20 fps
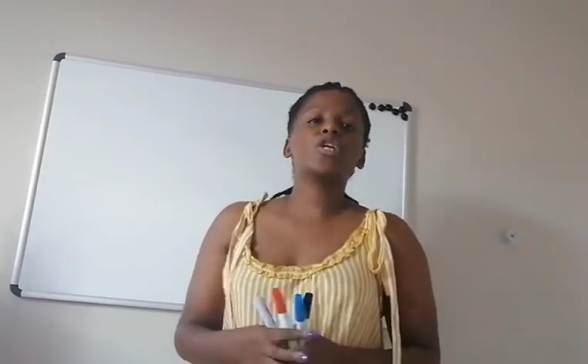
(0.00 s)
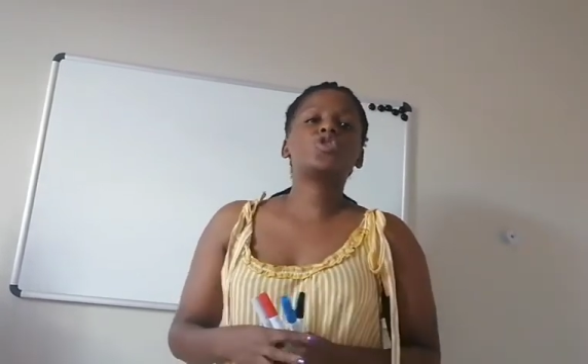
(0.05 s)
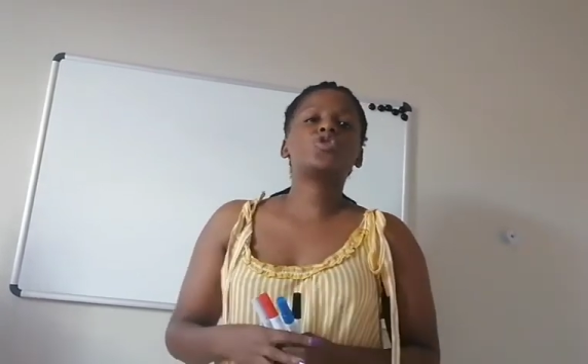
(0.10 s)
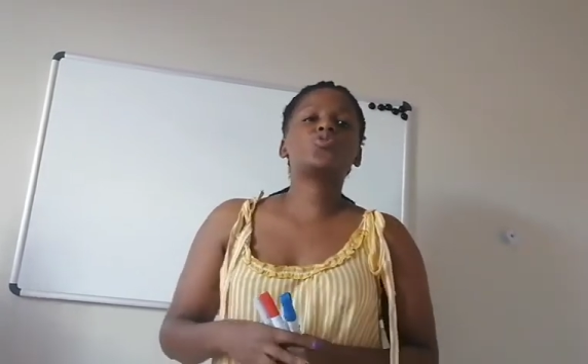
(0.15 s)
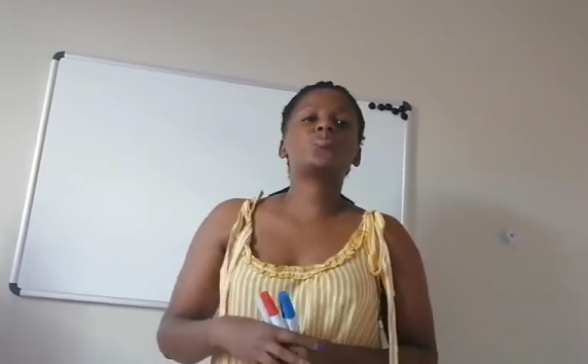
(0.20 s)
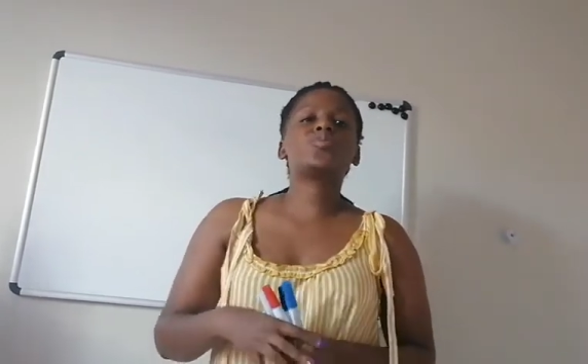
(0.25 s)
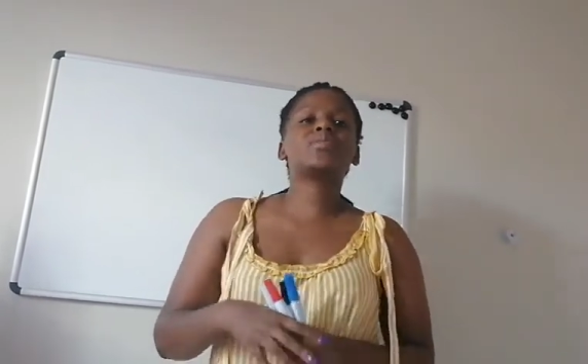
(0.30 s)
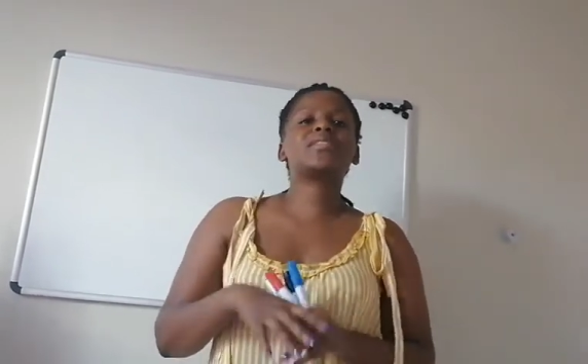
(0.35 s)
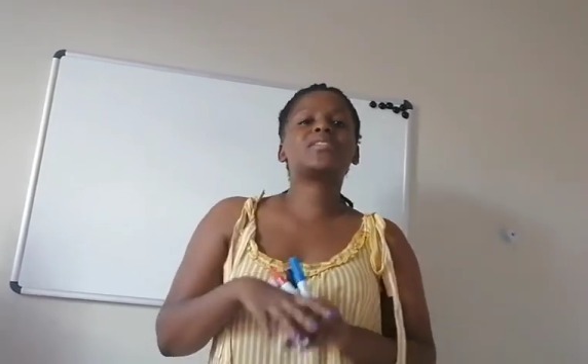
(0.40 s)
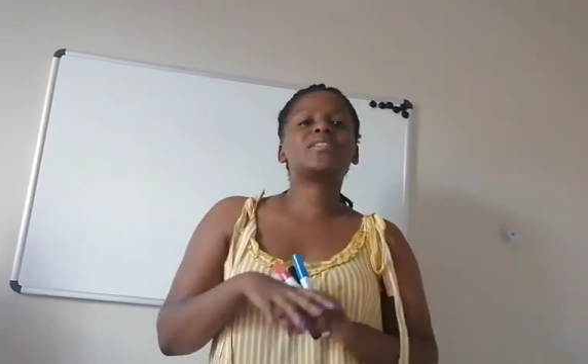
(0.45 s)

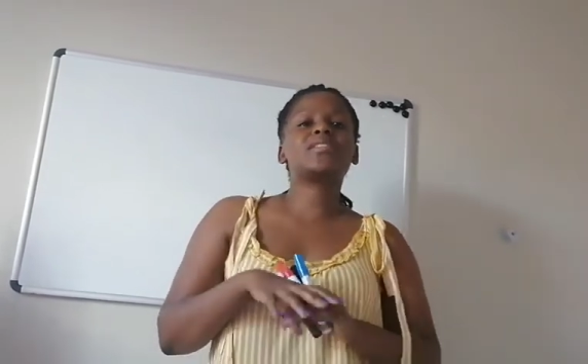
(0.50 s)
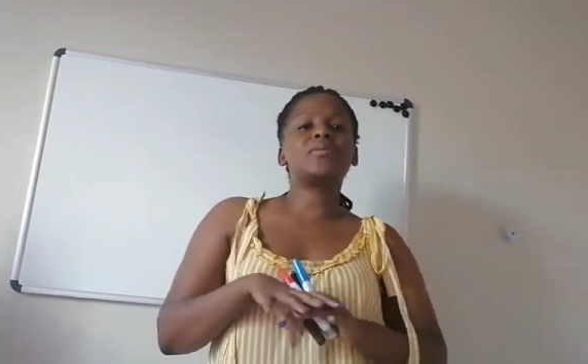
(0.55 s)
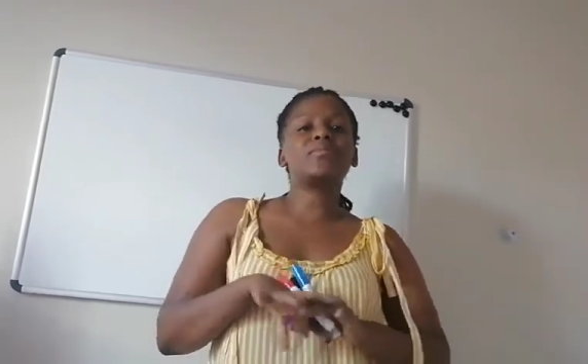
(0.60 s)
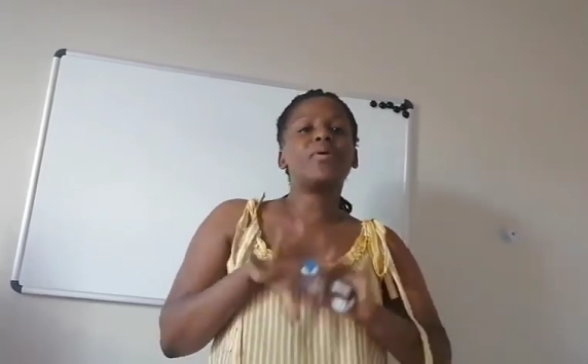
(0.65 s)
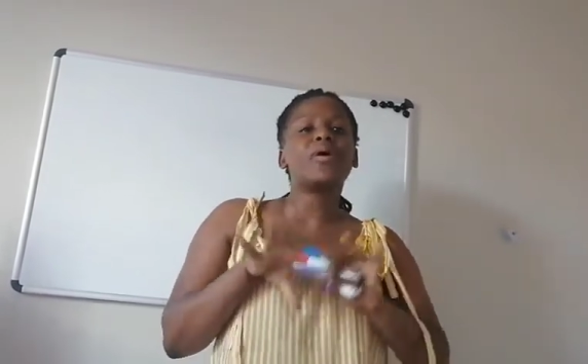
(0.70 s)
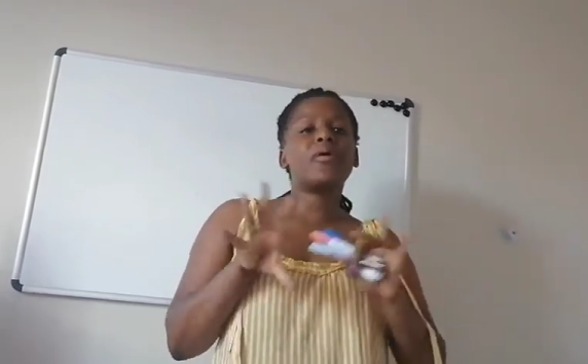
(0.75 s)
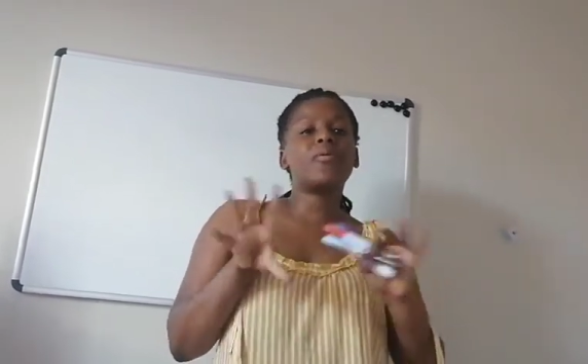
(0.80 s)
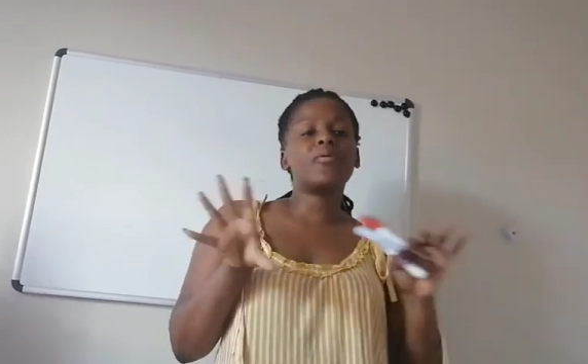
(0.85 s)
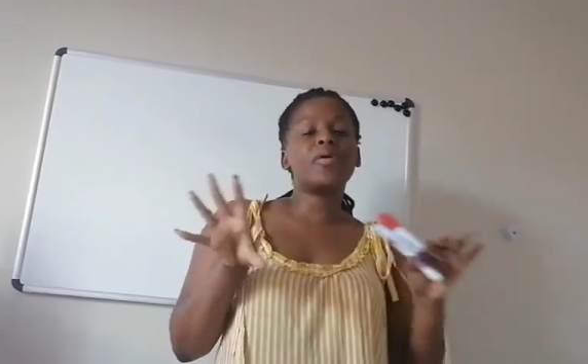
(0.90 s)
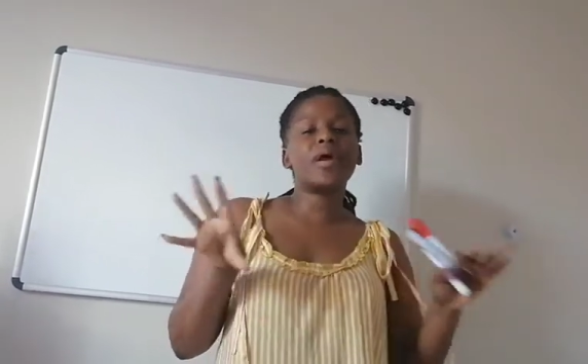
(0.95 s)
to
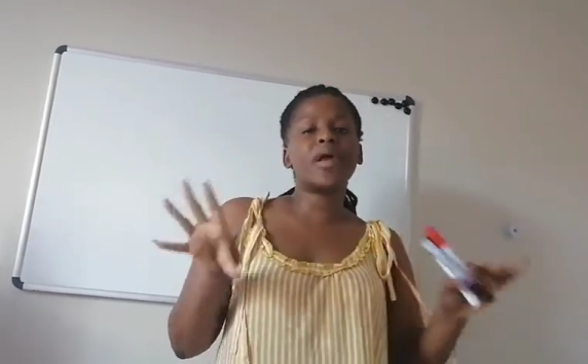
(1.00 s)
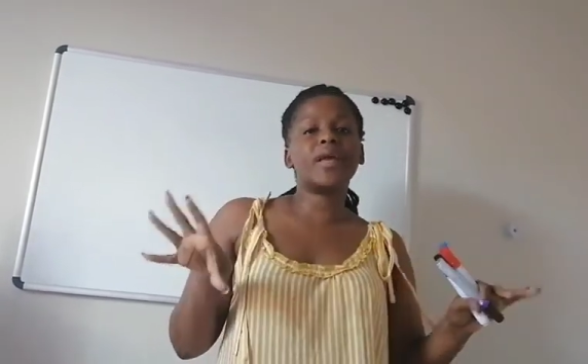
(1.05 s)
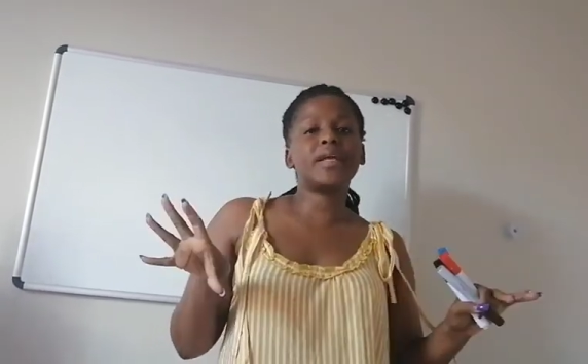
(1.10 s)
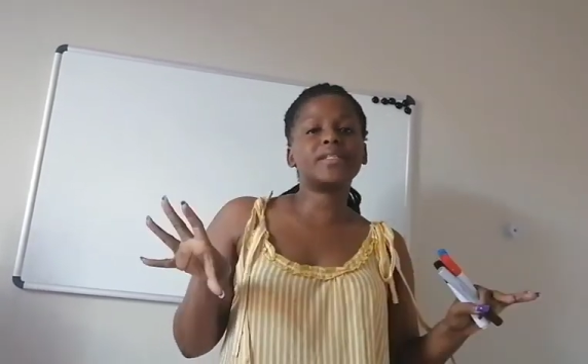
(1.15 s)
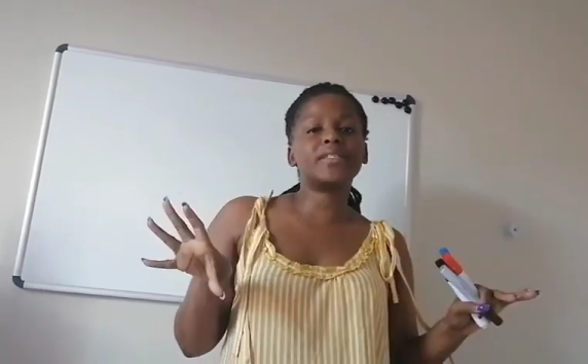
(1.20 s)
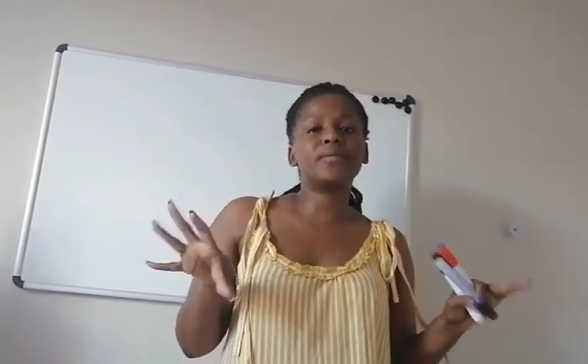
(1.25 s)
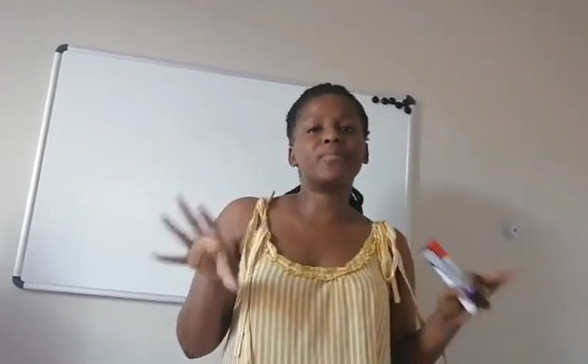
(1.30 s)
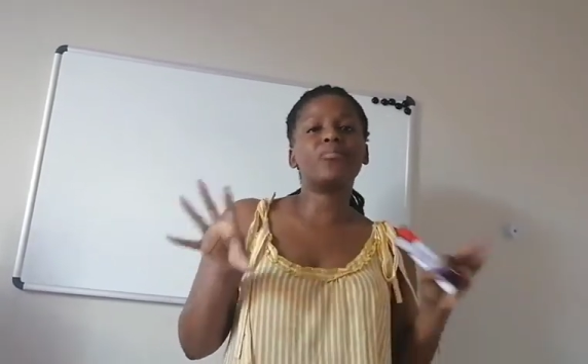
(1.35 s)
separate